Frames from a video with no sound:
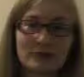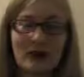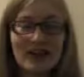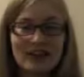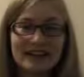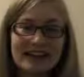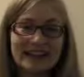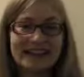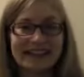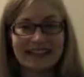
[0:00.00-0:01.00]
Brother
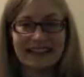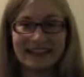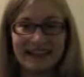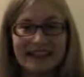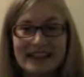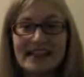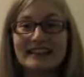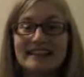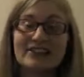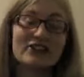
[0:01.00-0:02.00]
Nielsen,
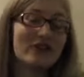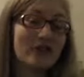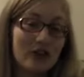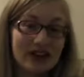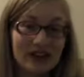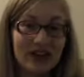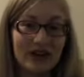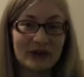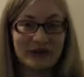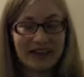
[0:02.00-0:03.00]
this is for
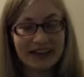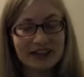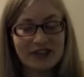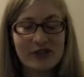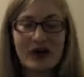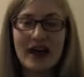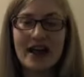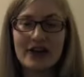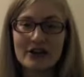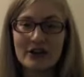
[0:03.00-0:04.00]
you because you
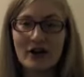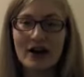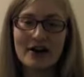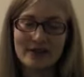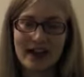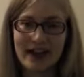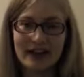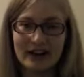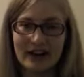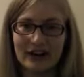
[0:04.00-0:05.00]
are, you are my
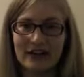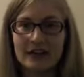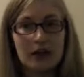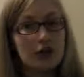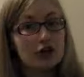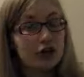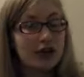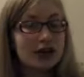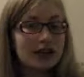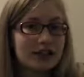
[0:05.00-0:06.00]
hero. So
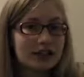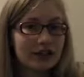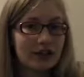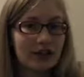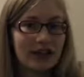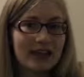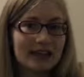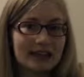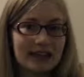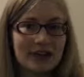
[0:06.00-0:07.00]
here are just a few
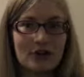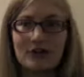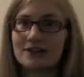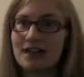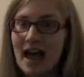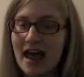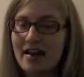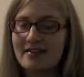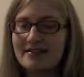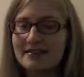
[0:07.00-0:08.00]
things that you have said
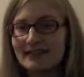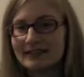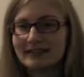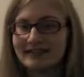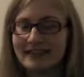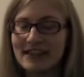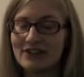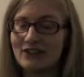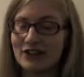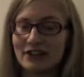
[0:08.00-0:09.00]
that
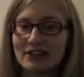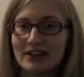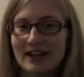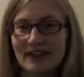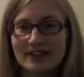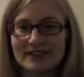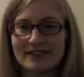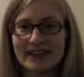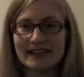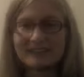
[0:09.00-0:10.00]
have really stood out to
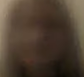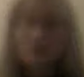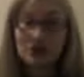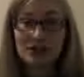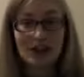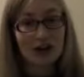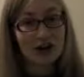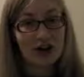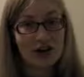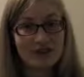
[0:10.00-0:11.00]
me. Can you do this on
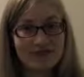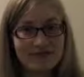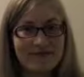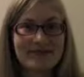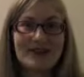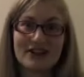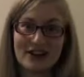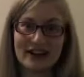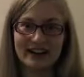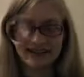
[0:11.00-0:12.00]
your own?
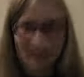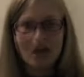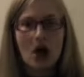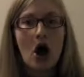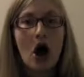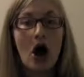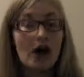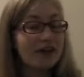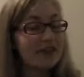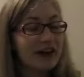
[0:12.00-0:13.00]
Good.
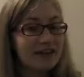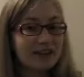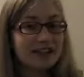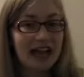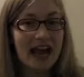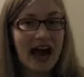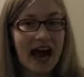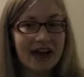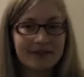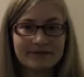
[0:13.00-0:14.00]
All in favor, say
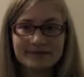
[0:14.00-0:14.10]
aye.